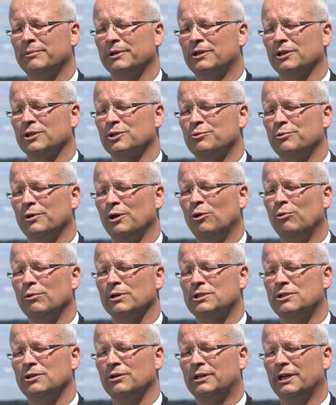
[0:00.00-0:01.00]
because we
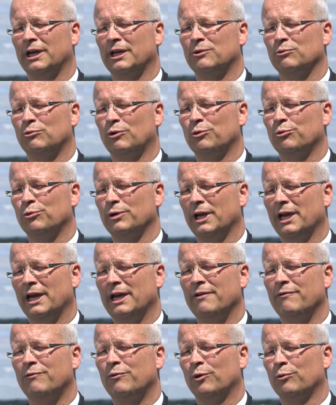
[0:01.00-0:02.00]
always look at what we
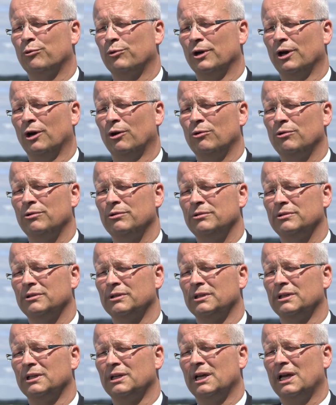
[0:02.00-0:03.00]
have, what we own,
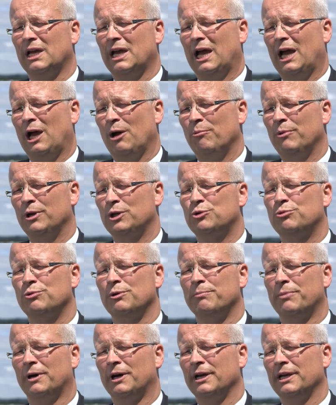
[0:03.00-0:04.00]
how much we
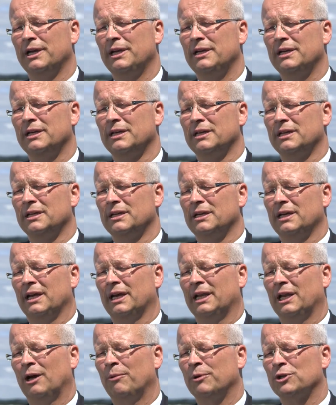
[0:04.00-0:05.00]
buy,
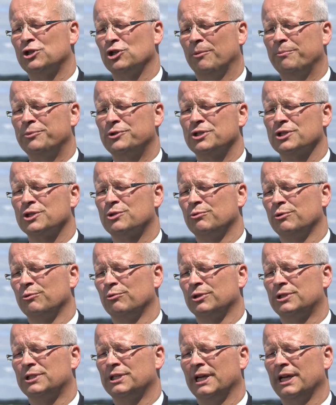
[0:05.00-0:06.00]
and how much options we
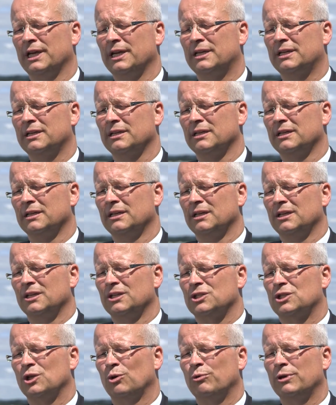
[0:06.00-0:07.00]
would take.
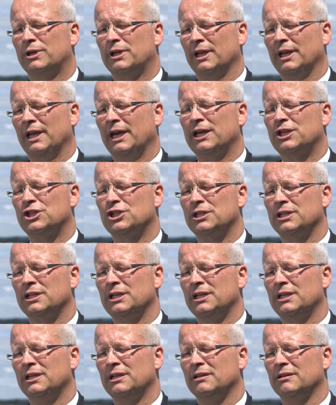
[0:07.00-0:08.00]
So we can
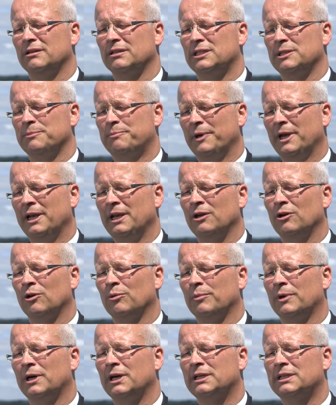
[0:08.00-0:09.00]
actually, depending
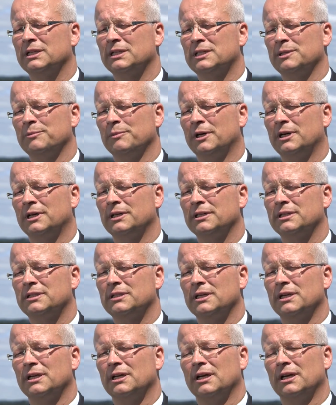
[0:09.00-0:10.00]
on market demand,
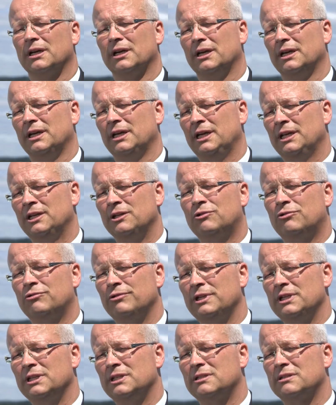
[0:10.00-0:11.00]

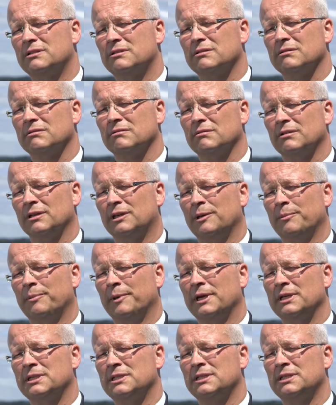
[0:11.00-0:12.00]
increase the
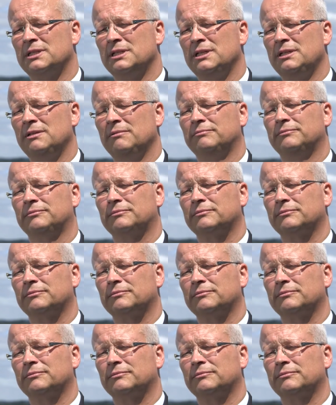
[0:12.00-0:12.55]
capacity